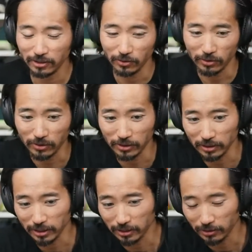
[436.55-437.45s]
or
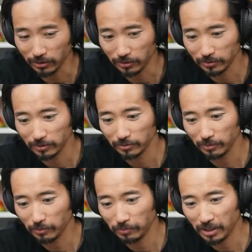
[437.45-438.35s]
like a little
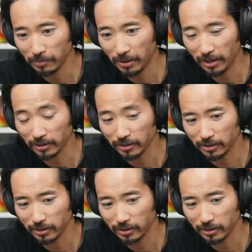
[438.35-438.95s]
mini pack.